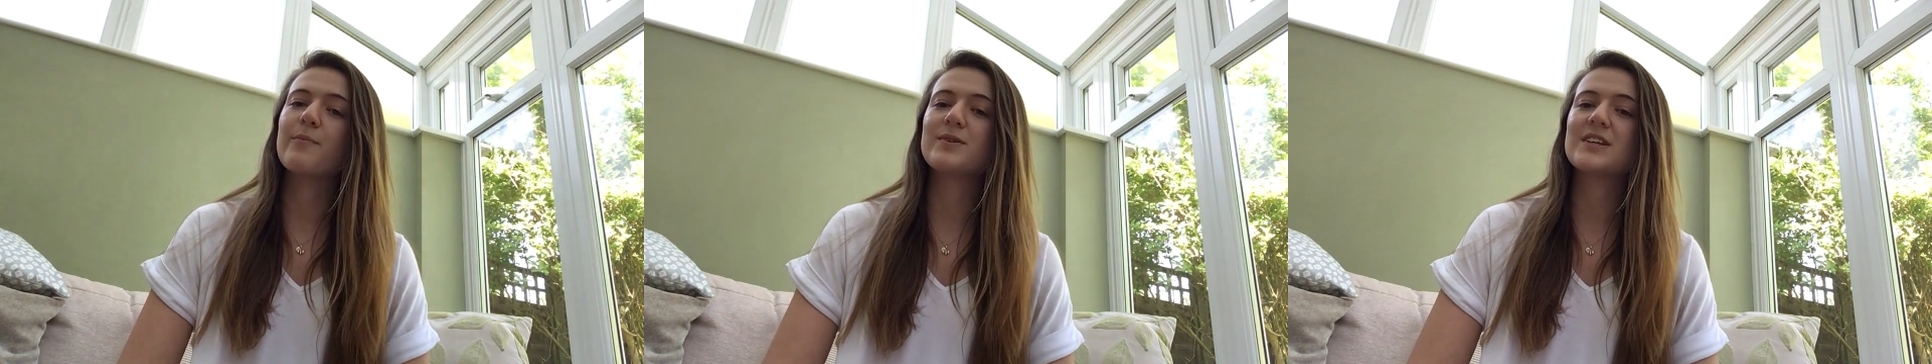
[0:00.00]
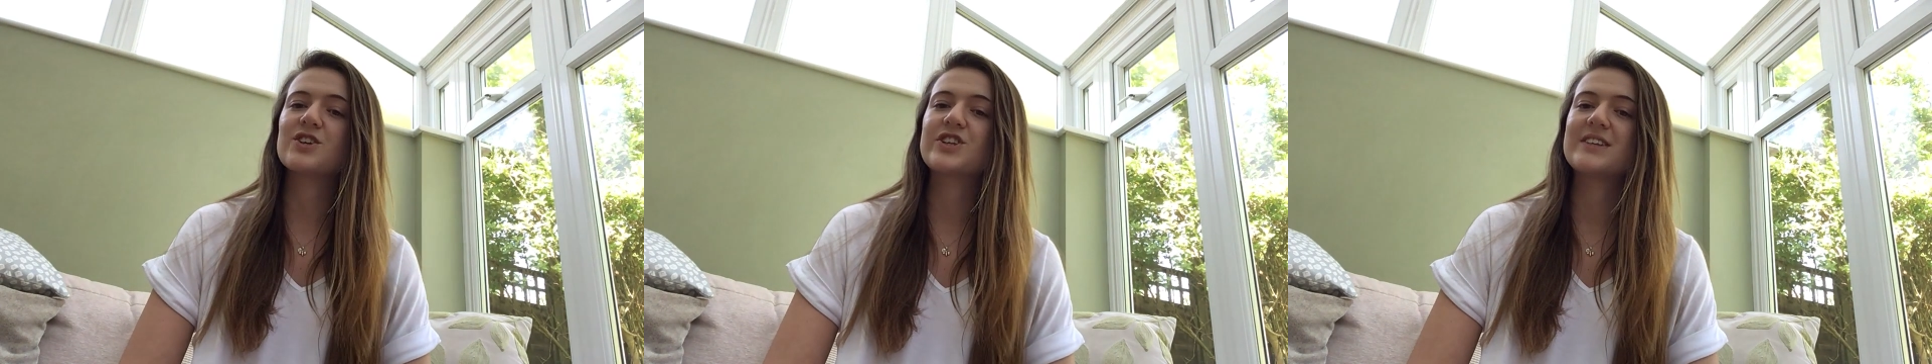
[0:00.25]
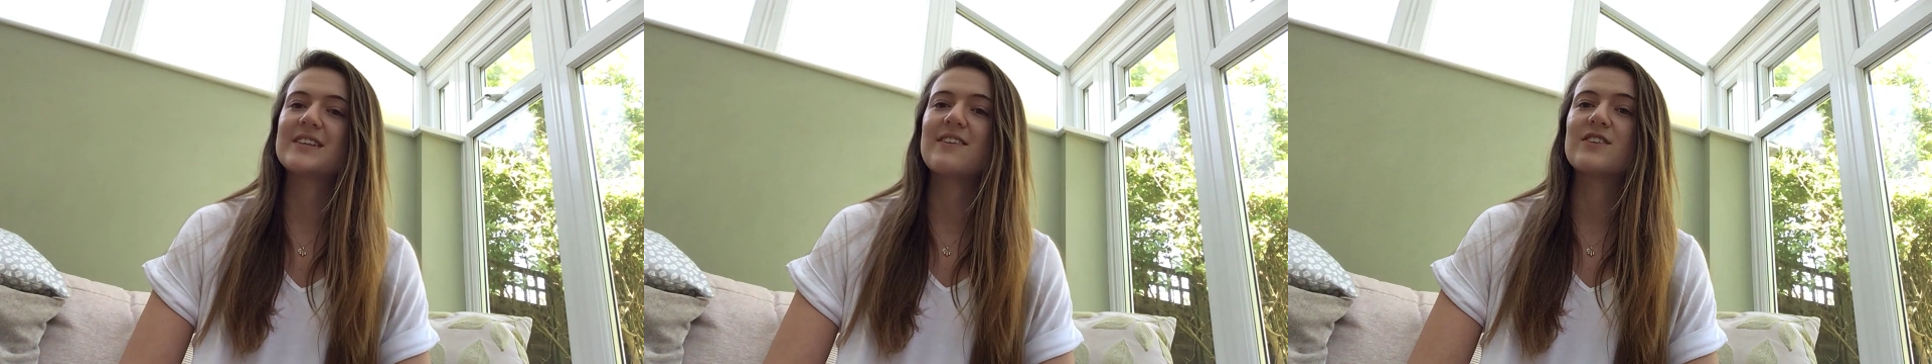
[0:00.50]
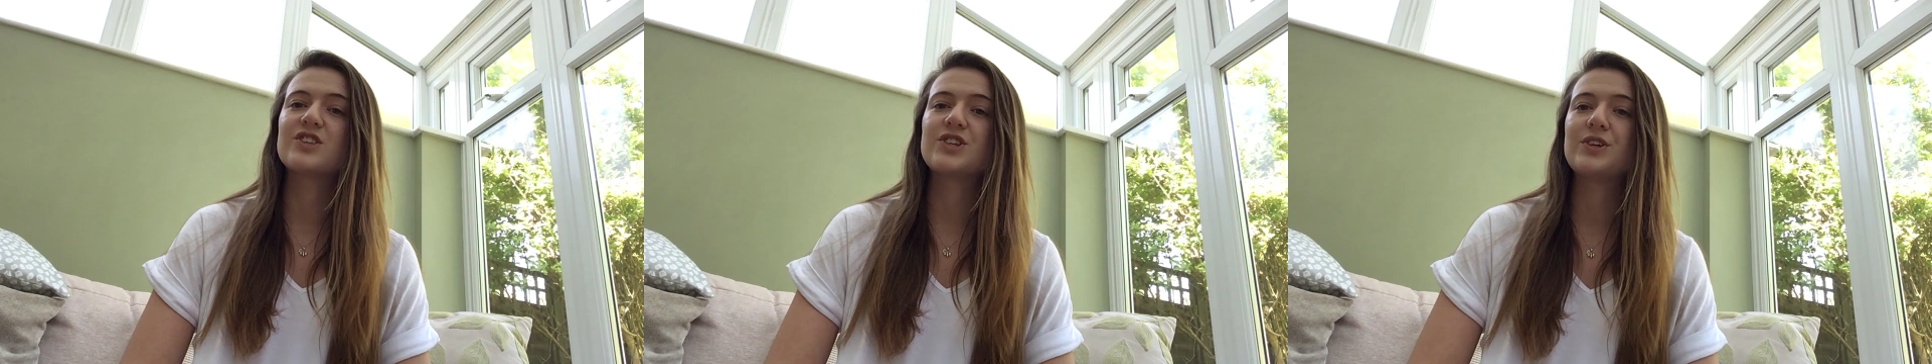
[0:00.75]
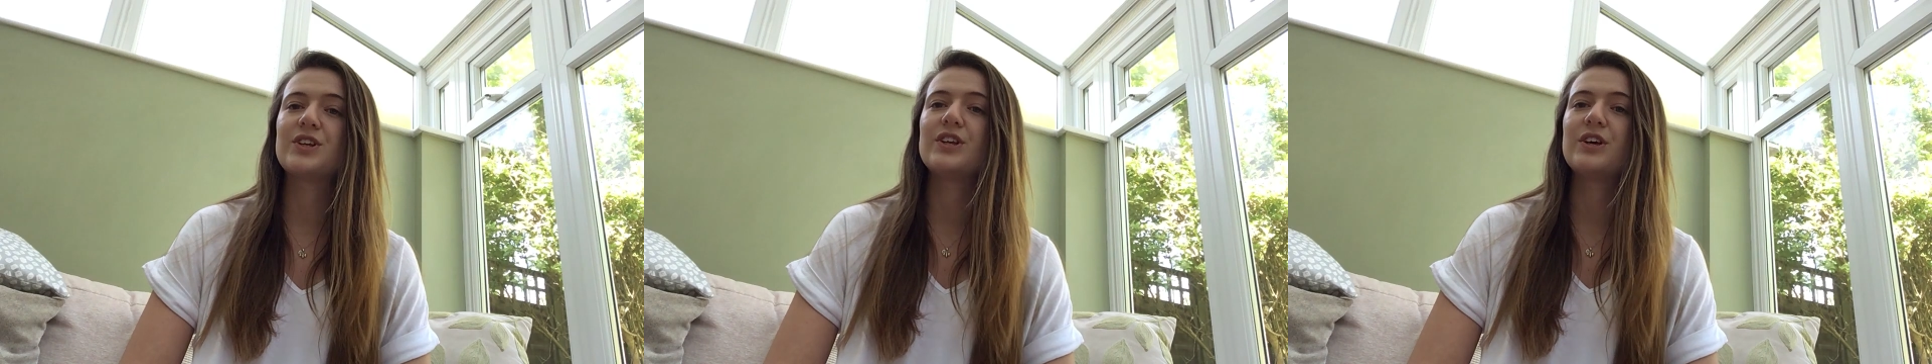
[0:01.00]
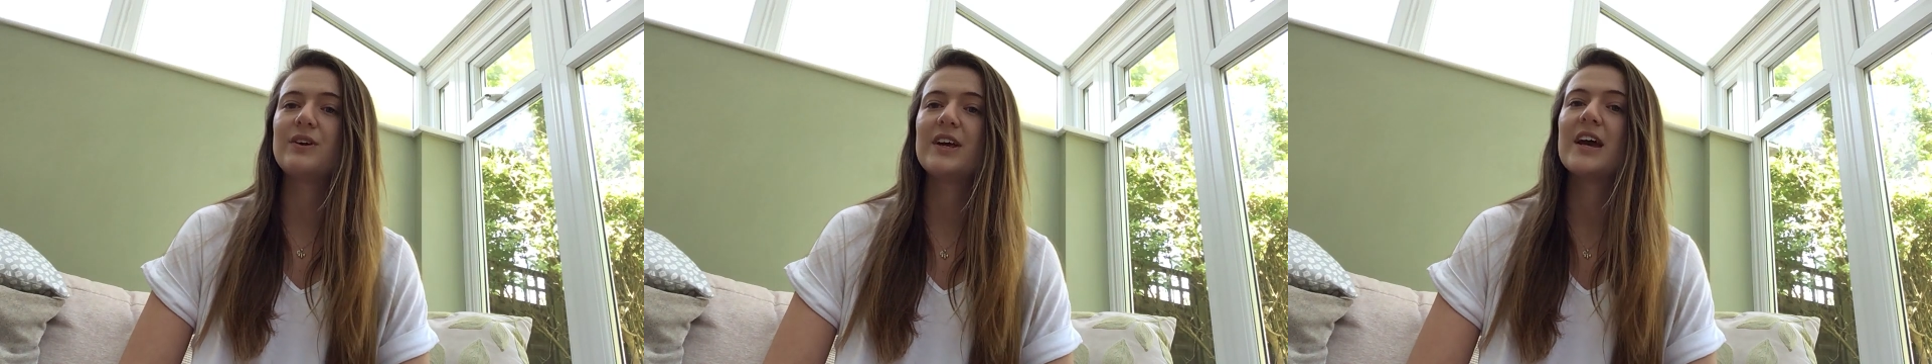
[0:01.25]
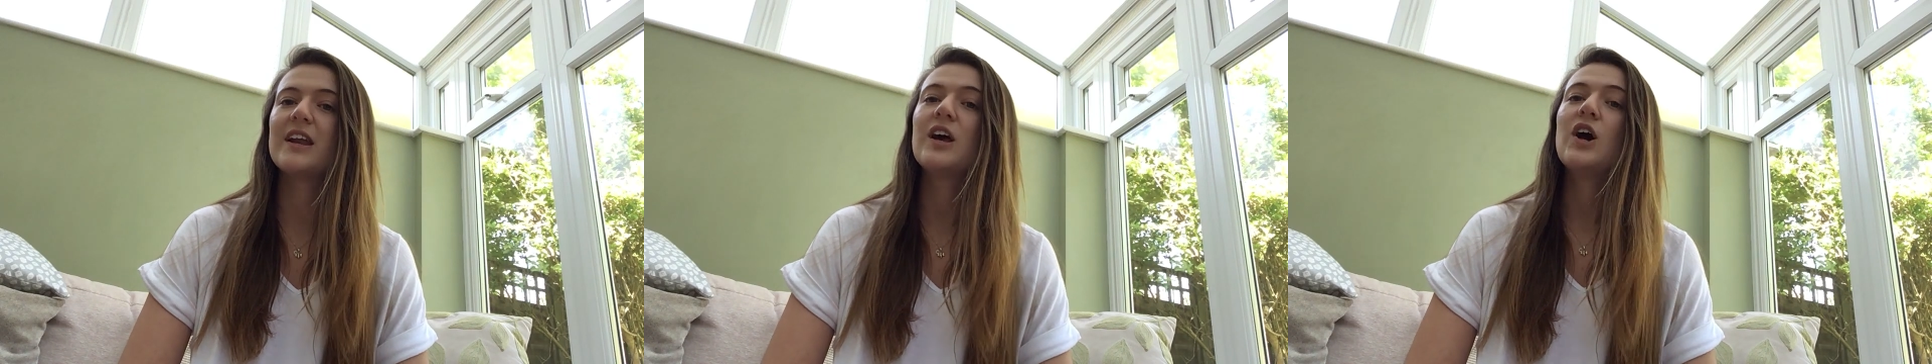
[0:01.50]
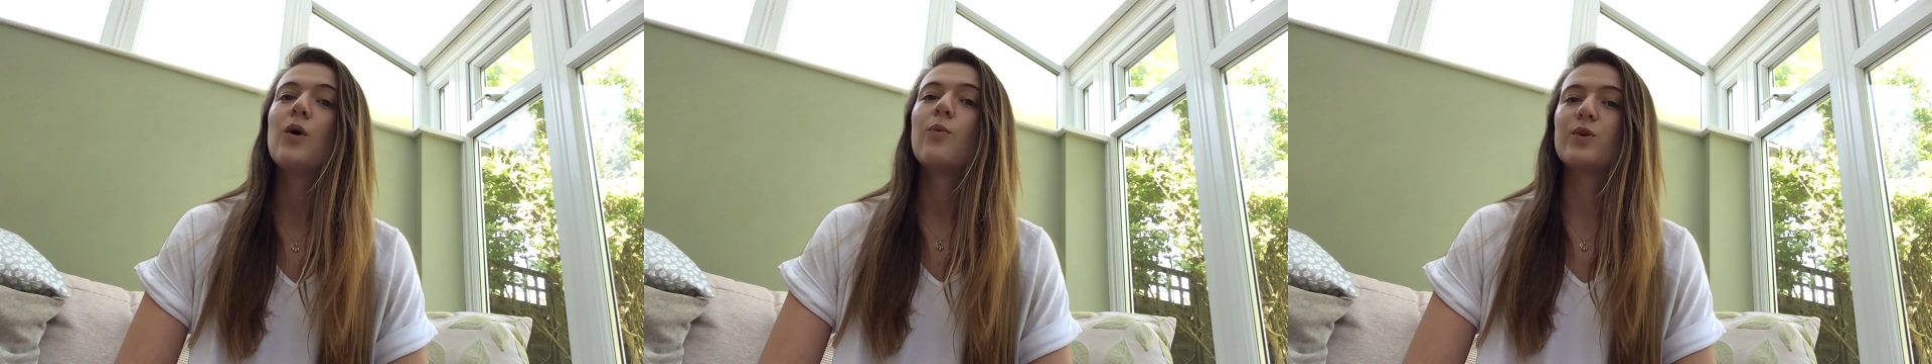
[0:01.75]
positions in the student union
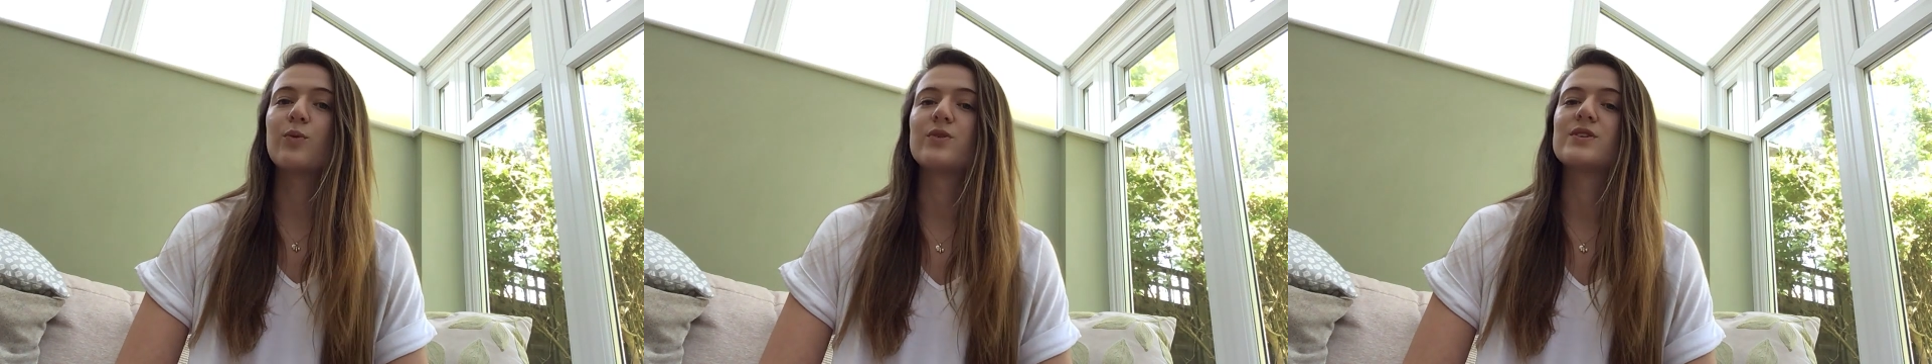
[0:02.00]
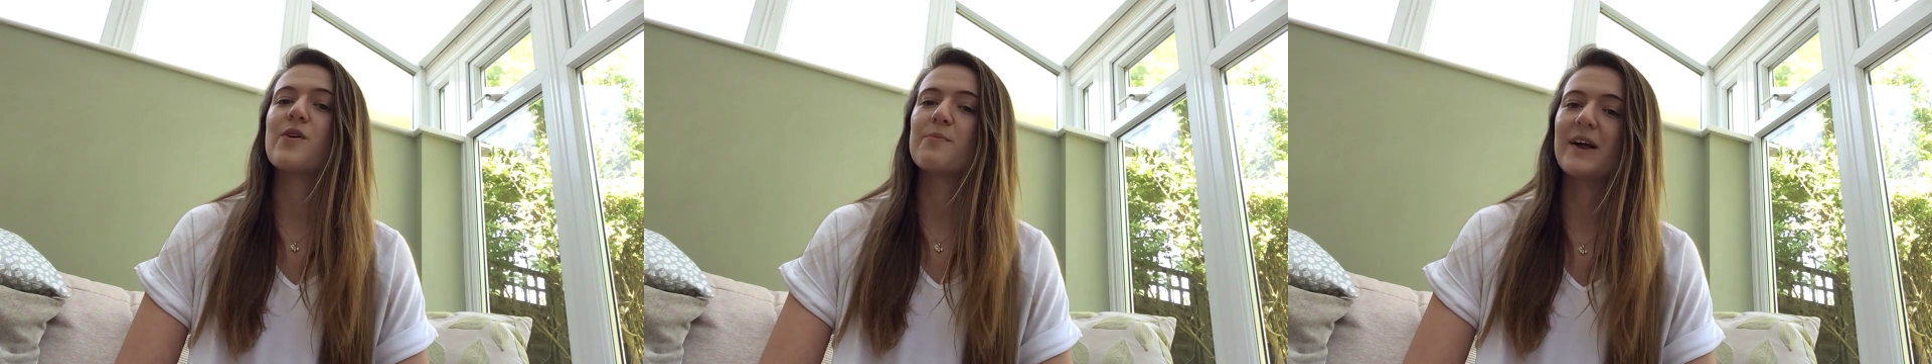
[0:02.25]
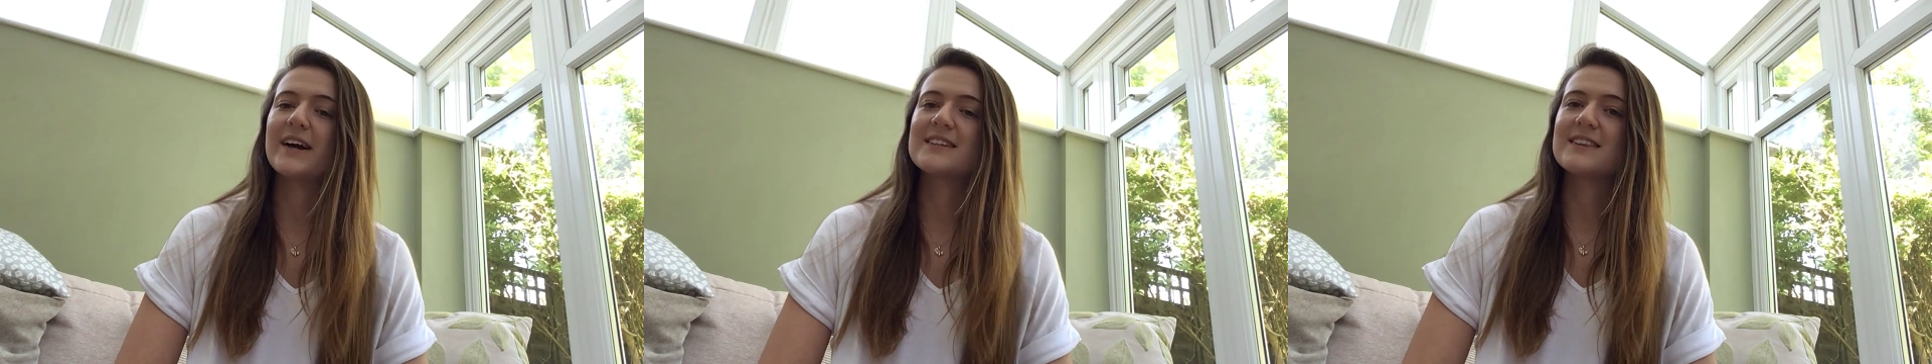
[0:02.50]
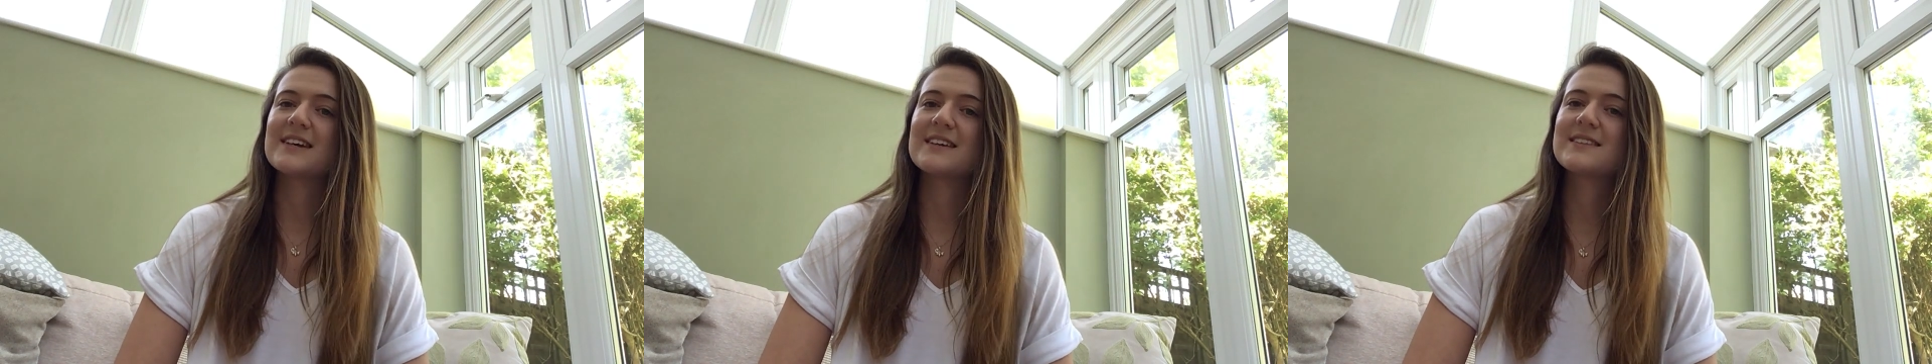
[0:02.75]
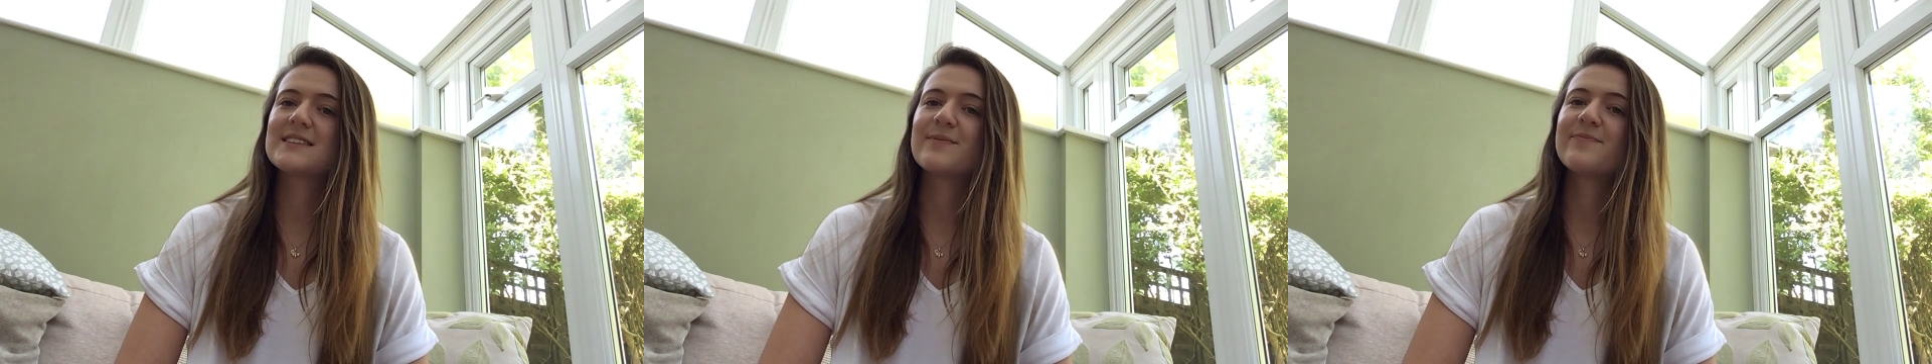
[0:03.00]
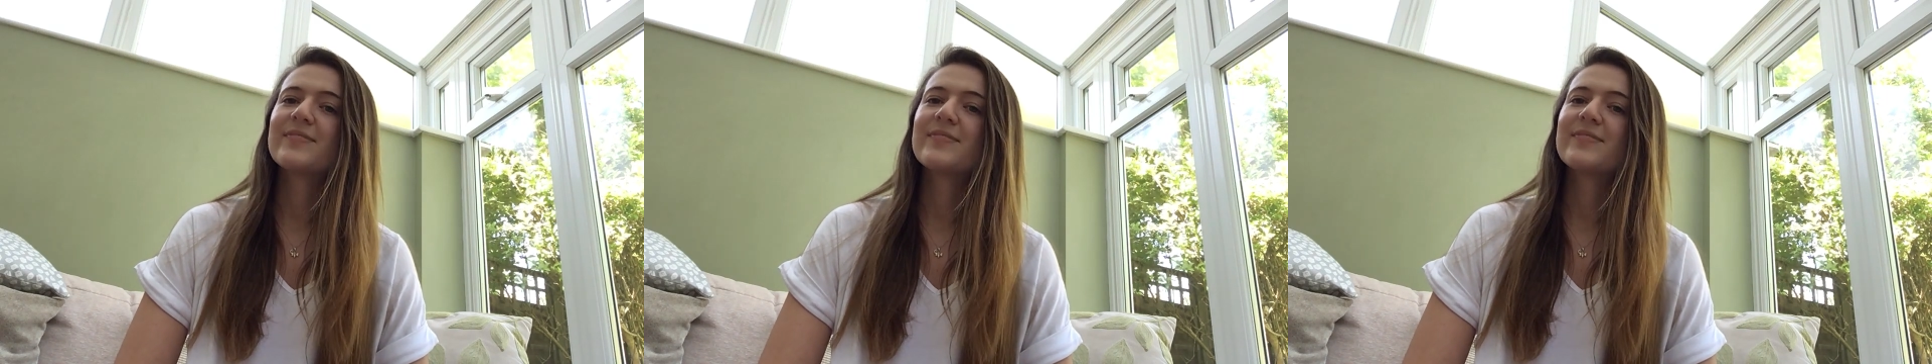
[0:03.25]
would also apply to this.